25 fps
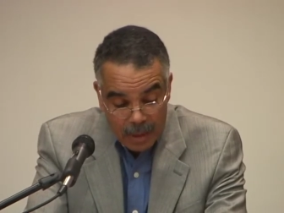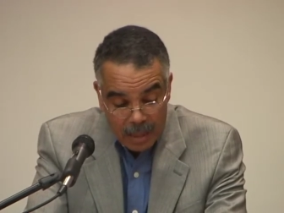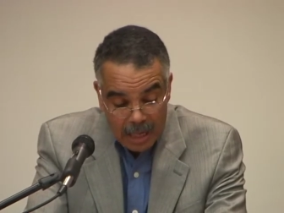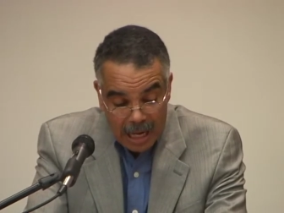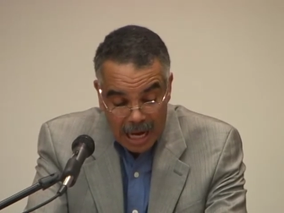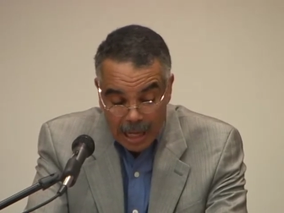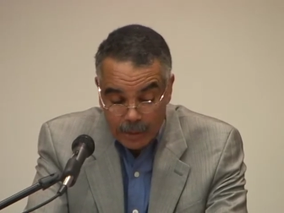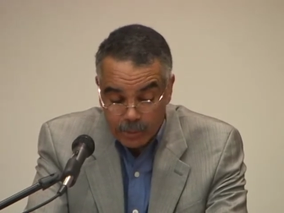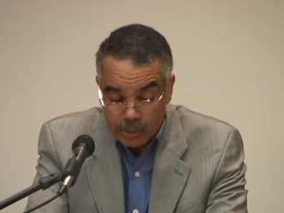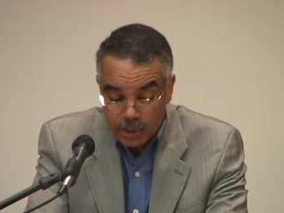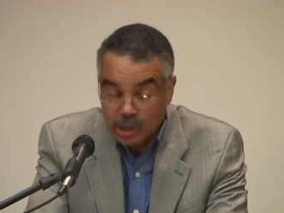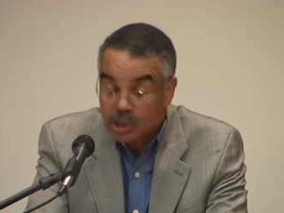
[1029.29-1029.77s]

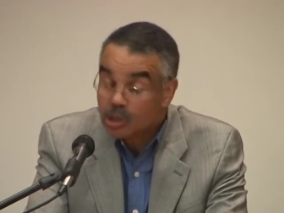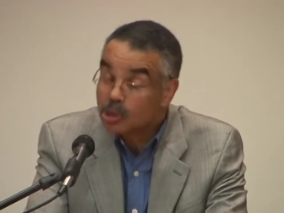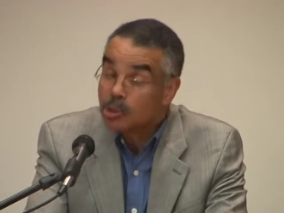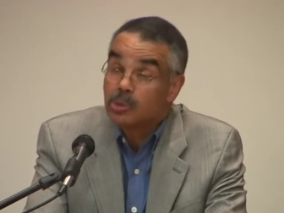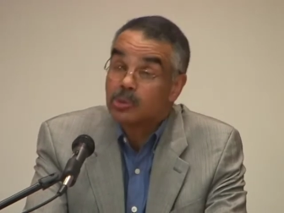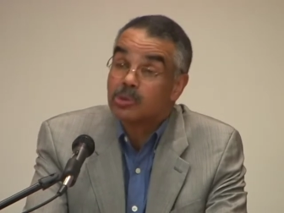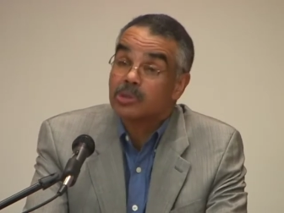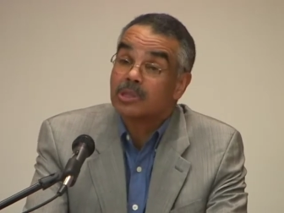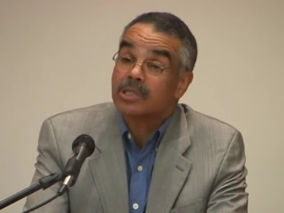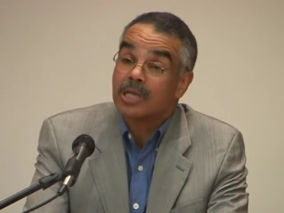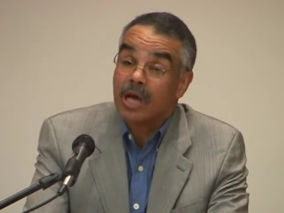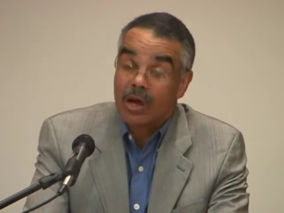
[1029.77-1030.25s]
I was too
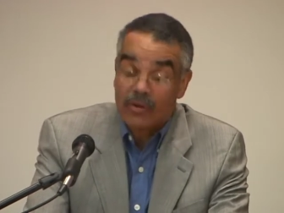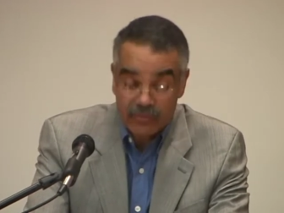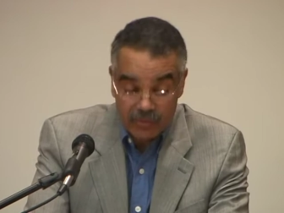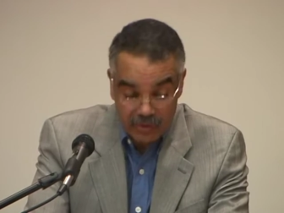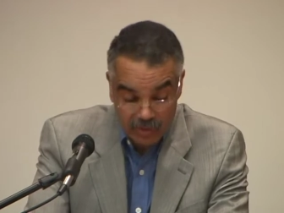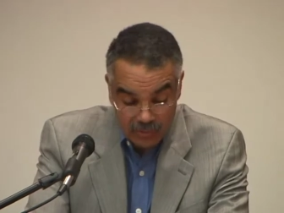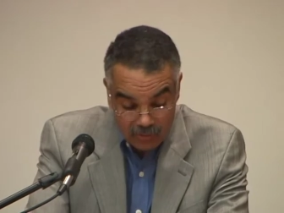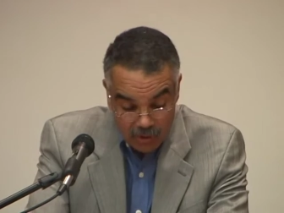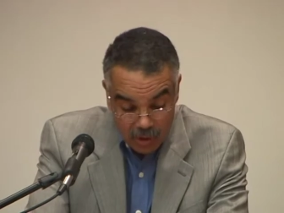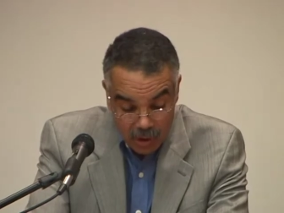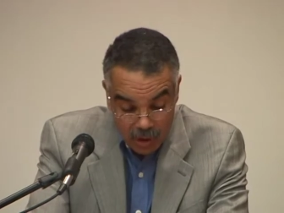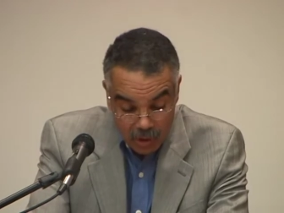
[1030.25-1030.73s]
self
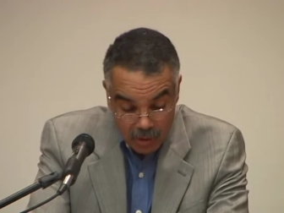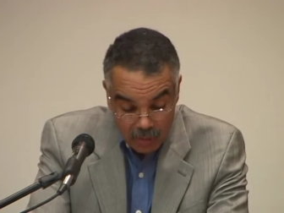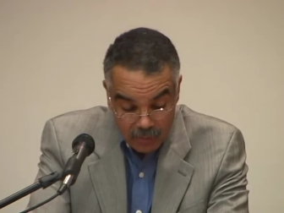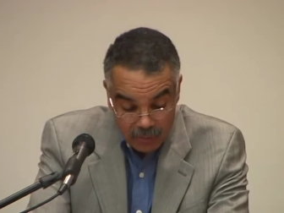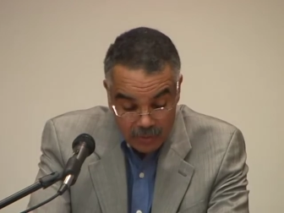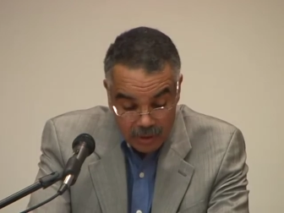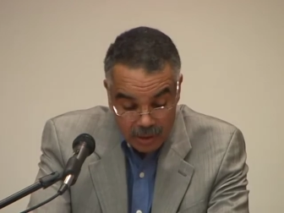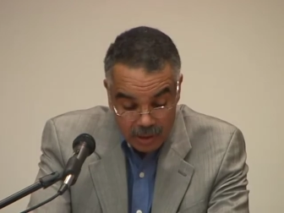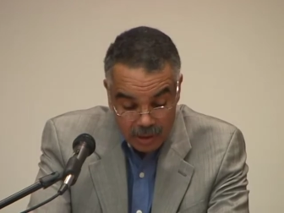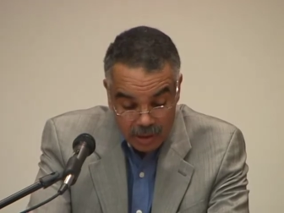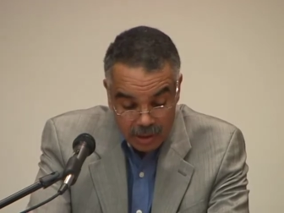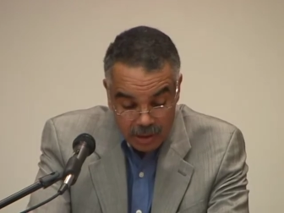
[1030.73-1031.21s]

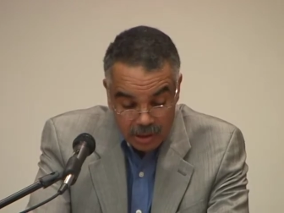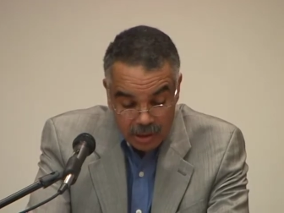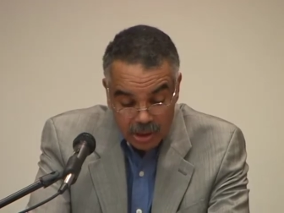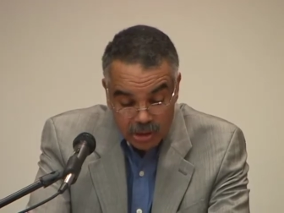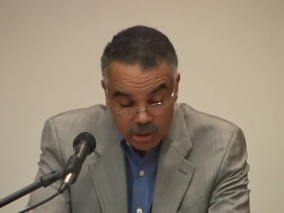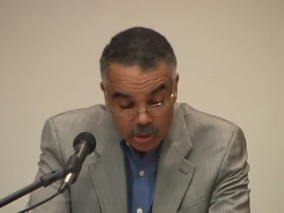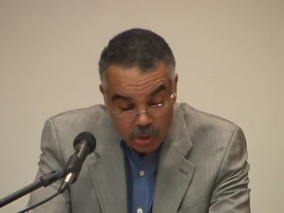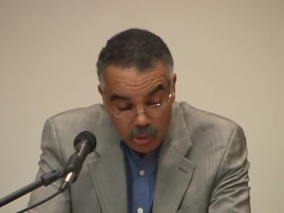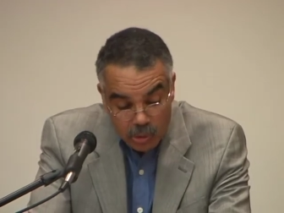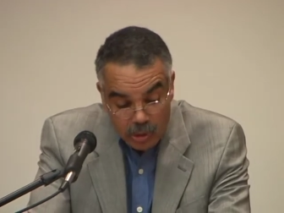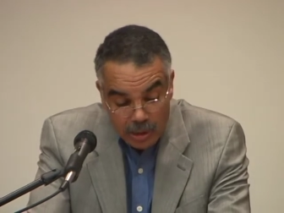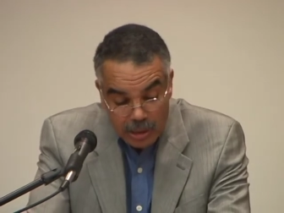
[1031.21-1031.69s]
involved to
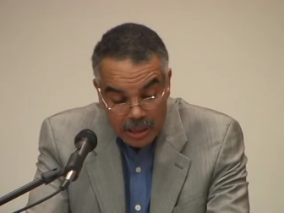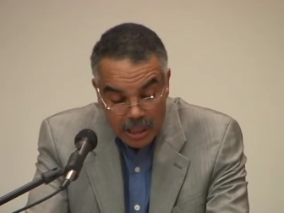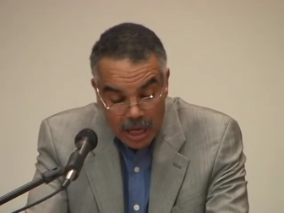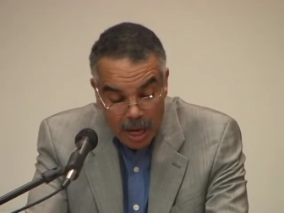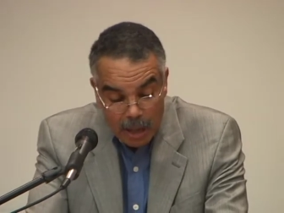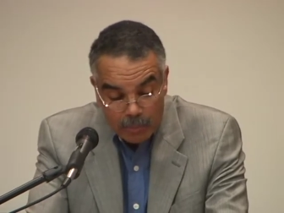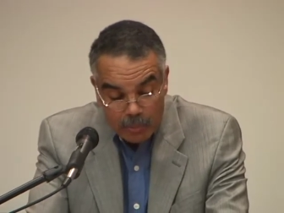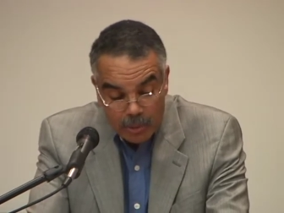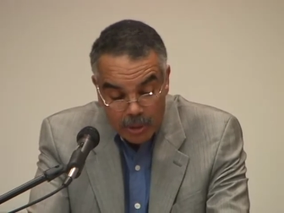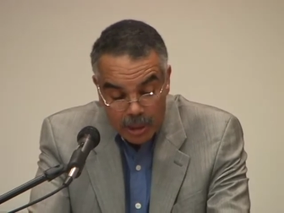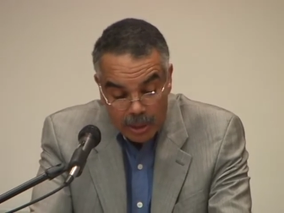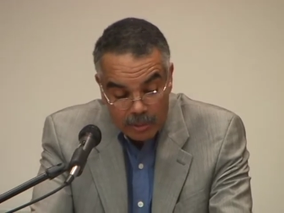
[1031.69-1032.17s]
truly
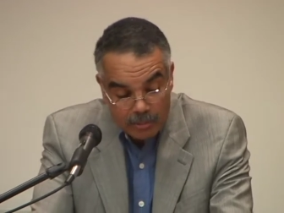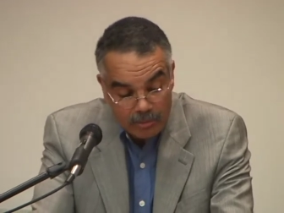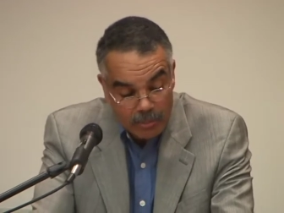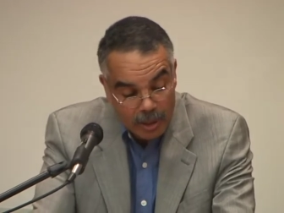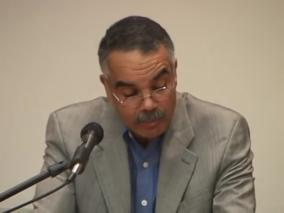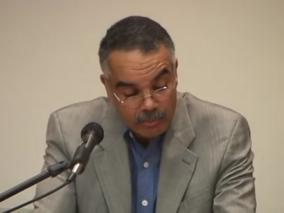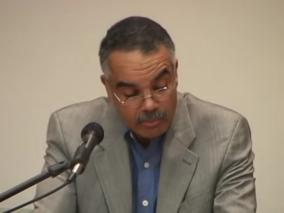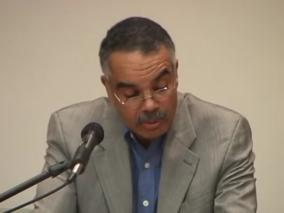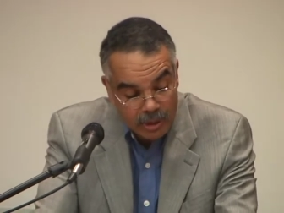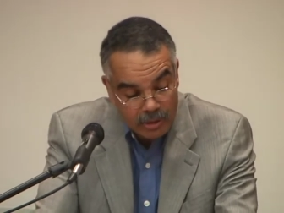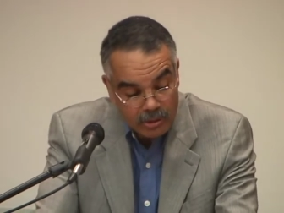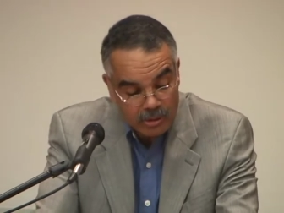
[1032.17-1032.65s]
comprehend my
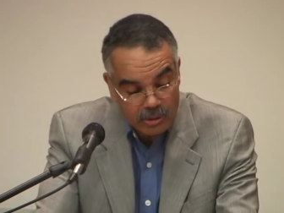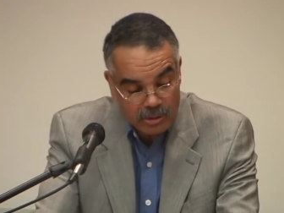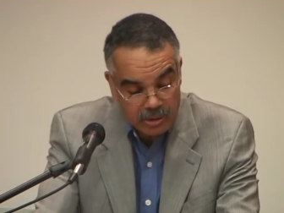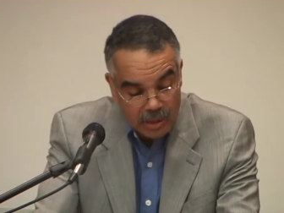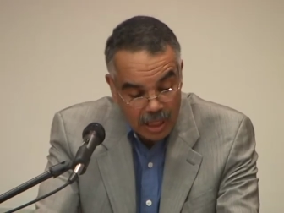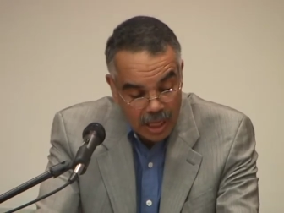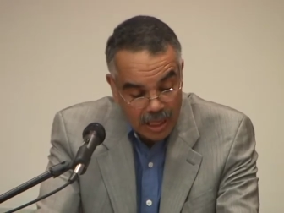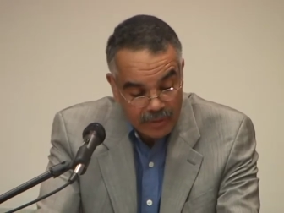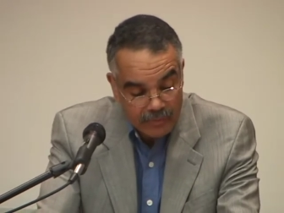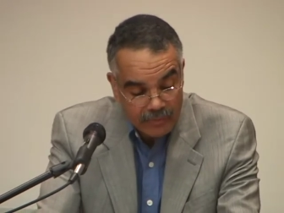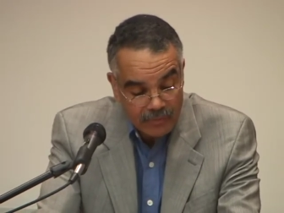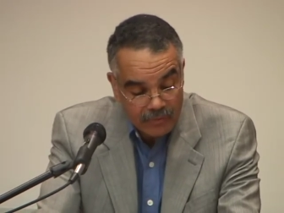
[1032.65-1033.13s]
brother's
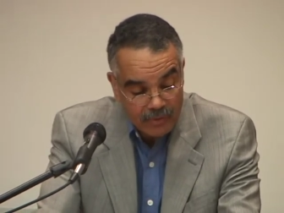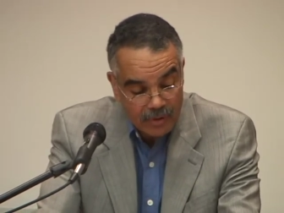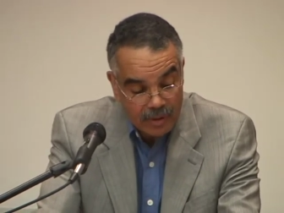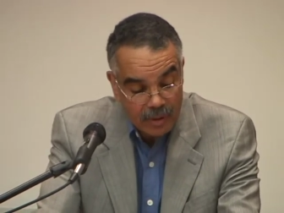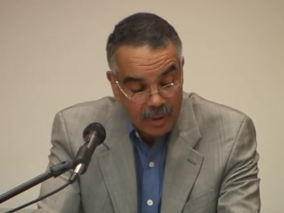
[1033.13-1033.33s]
life.